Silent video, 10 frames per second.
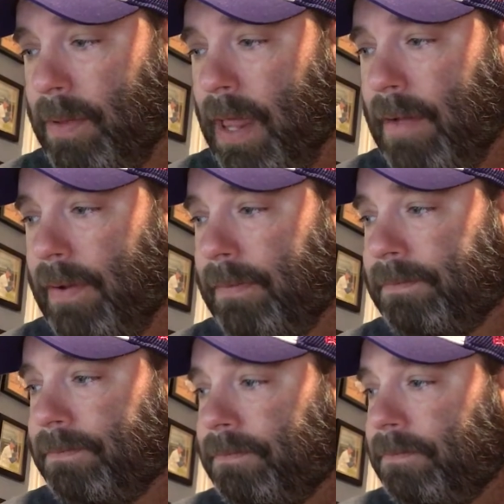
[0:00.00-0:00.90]
Glavine.
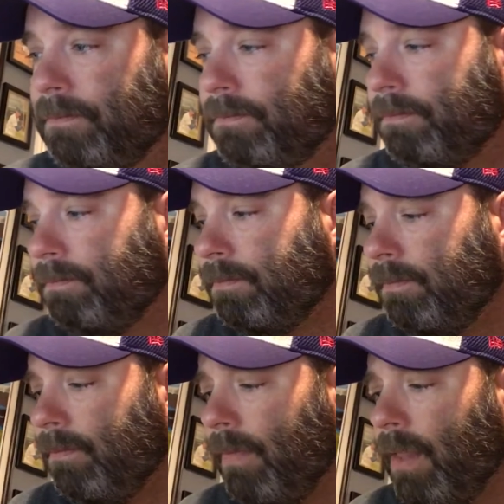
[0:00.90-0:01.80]

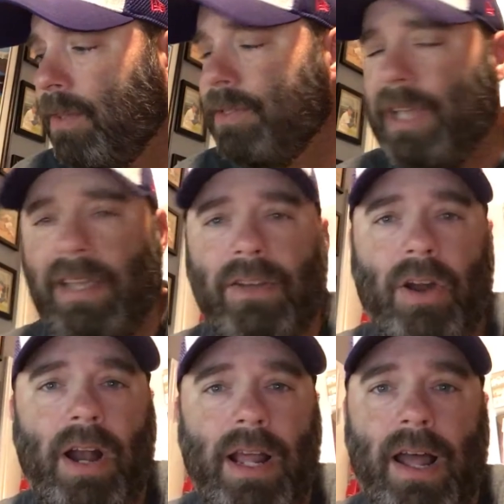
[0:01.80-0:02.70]
The second
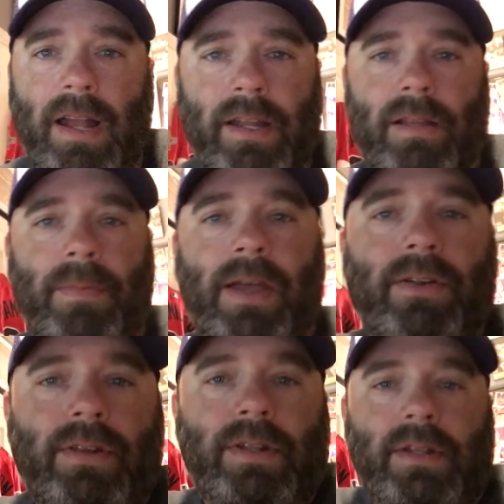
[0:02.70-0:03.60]
card I got in the
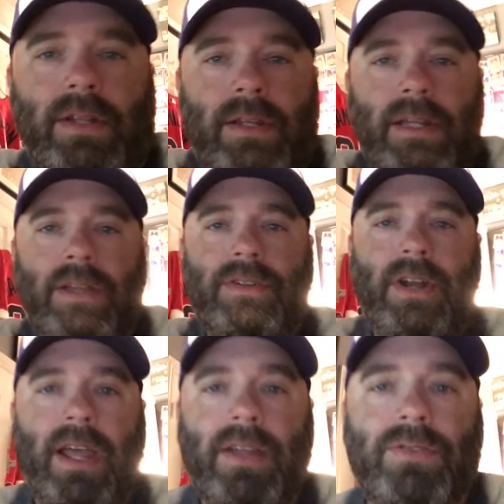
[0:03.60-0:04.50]
mail
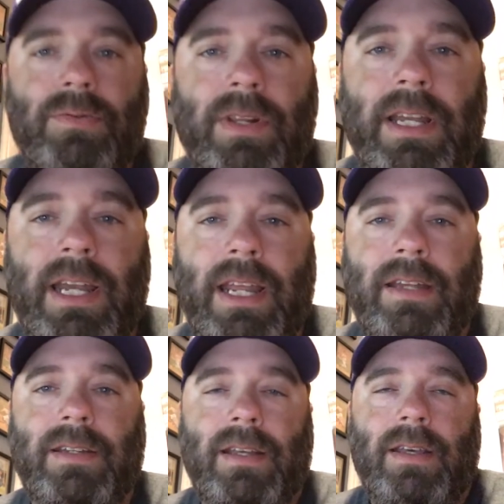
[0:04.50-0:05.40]
yesterday is really
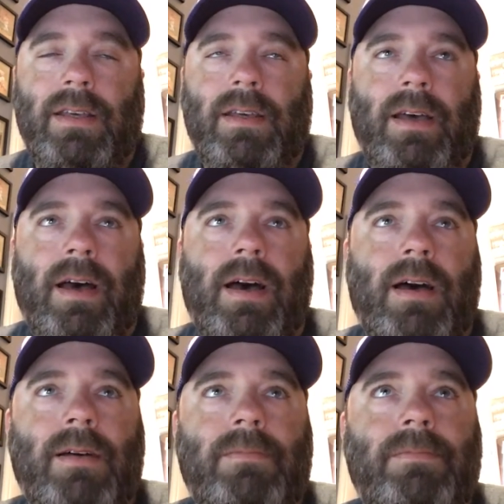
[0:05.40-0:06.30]
neat.
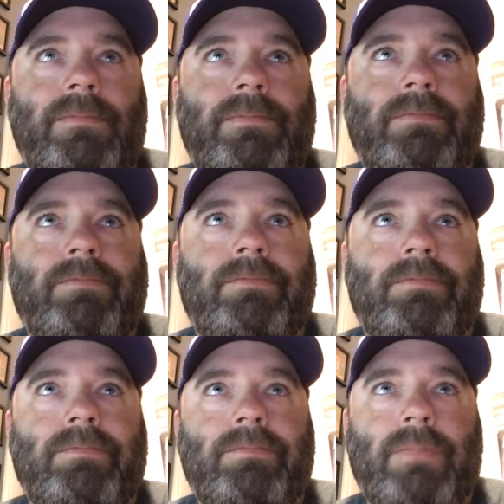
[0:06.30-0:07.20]
Um,
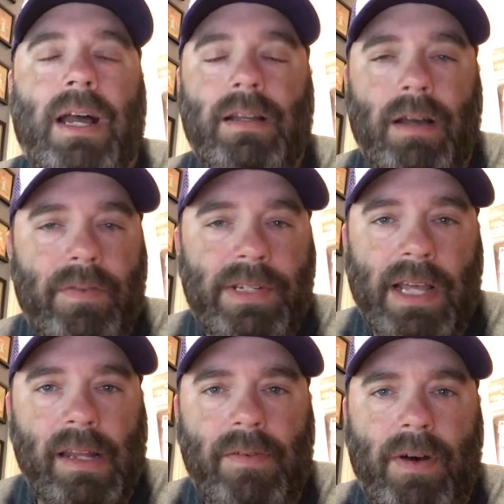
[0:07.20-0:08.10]
obviously,
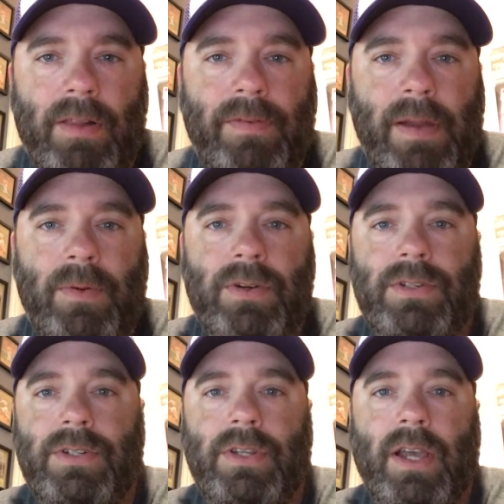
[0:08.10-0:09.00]
I love Hall of
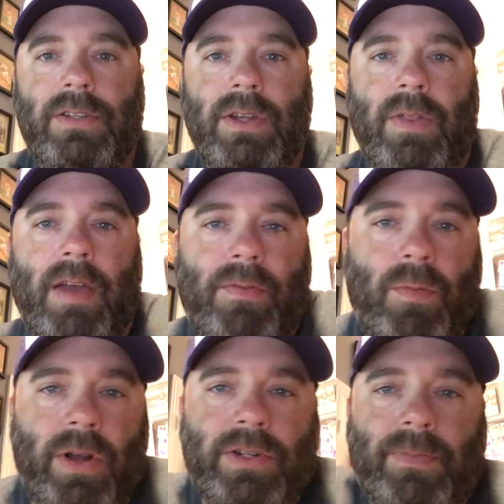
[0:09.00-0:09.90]
Famers. You guys know that from
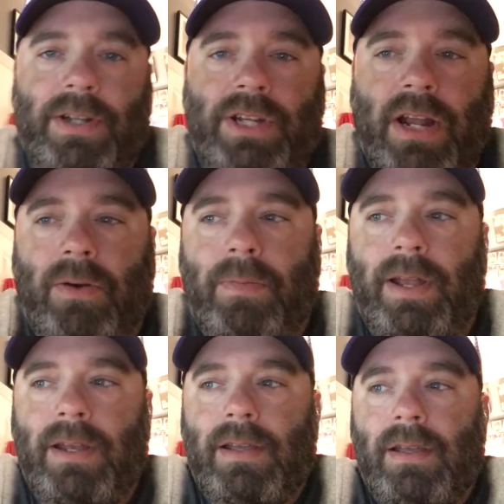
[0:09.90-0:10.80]
watching my channel,
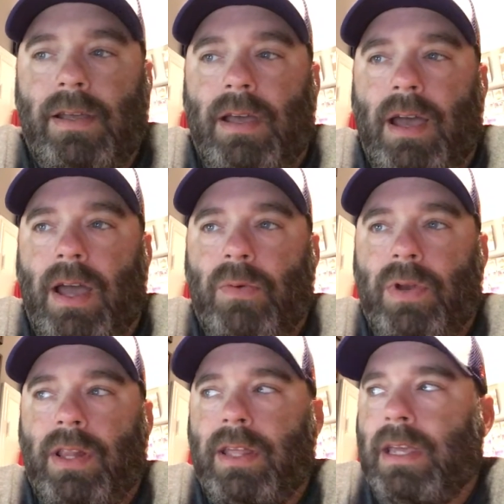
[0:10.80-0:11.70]
but I
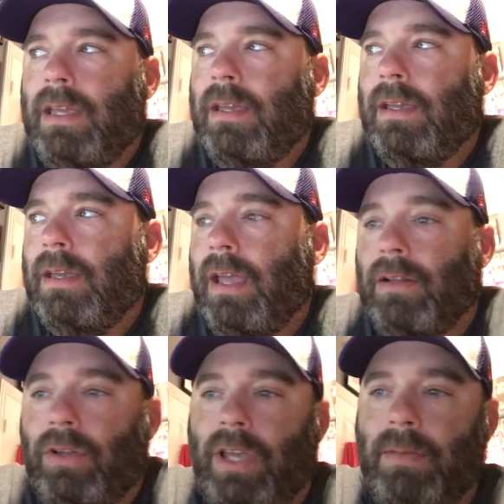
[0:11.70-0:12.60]
really,
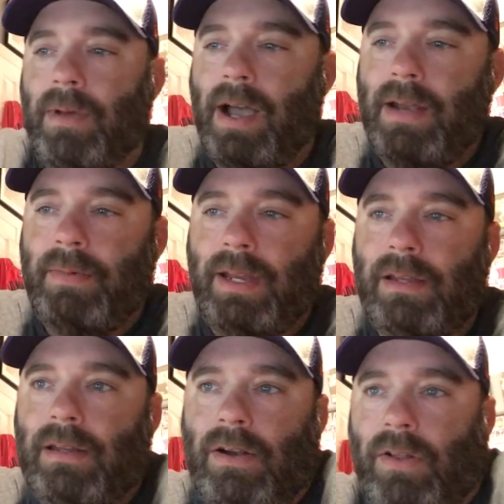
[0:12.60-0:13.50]
and looking behind me
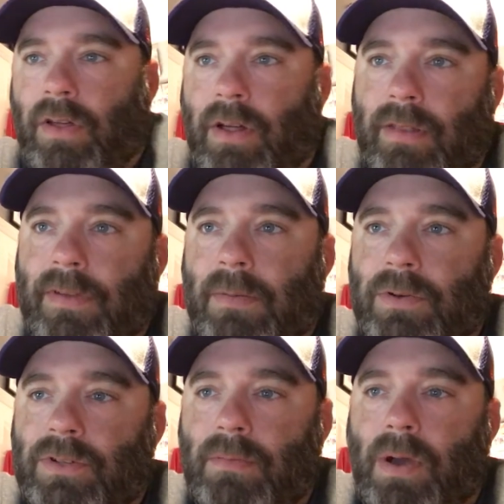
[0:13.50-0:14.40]
at all the Hall of
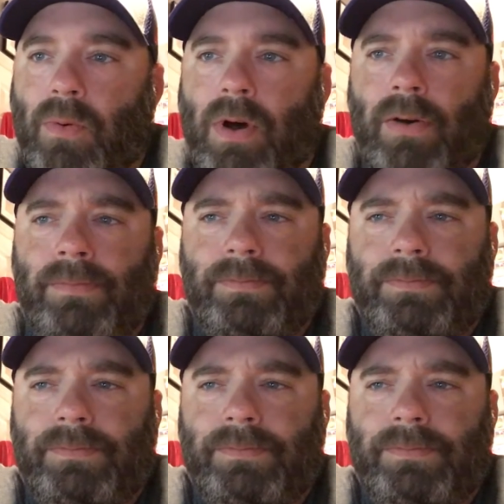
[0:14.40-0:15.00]
Famers on my wall,